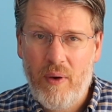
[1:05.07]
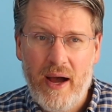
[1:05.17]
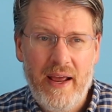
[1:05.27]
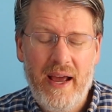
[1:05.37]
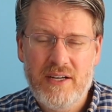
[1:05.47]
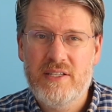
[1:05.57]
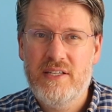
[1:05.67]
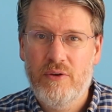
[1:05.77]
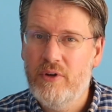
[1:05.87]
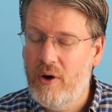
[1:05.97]
I actually
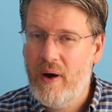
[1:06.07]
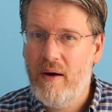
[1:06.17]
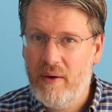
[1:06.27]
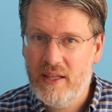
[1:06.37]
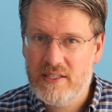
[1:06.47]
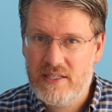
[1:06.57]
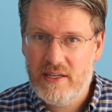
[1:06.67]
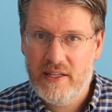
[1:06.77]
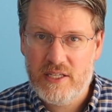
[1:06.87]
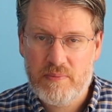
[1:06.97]
don't know how I listened
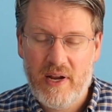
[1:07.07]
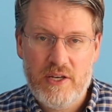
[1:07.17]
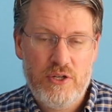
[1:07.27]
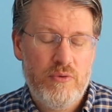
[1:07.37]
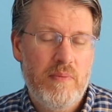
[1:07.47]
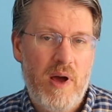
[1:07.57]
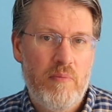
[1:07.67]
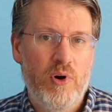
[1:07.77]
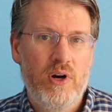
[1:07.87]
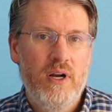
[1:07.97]
to this, but I do
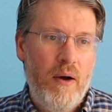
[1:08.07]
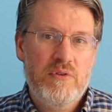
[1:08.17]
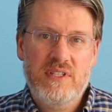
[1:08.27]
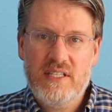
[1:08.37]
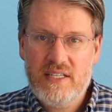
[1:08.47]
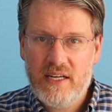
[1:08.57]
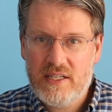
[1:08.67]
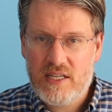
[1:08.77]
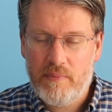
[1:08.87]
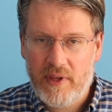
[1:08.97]
remember I was listening to
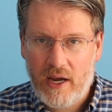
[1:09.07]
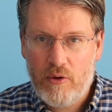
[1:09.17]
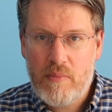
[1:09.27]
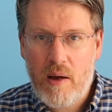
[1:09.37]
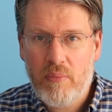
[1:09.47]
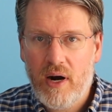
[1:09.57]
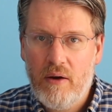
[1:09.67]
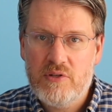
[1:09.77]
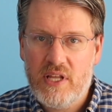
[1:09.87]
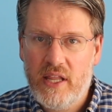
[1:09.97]
something. I remember I
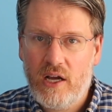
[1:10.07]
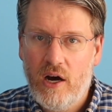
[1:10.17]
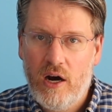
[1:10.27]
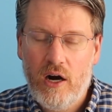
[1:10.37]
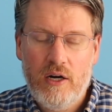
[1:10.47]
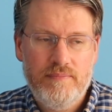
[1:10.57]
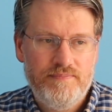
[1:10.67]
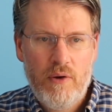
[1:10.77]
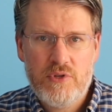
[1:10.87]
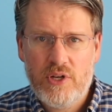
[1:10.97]
was in the car,
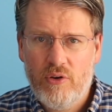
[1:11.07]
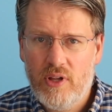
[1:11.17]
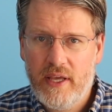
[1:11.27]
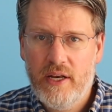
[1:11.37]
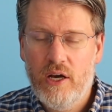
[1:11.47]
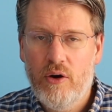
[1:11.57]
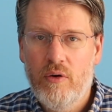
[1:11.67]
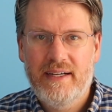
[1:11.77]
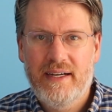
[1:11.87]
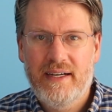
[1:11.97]
I was in Orlando.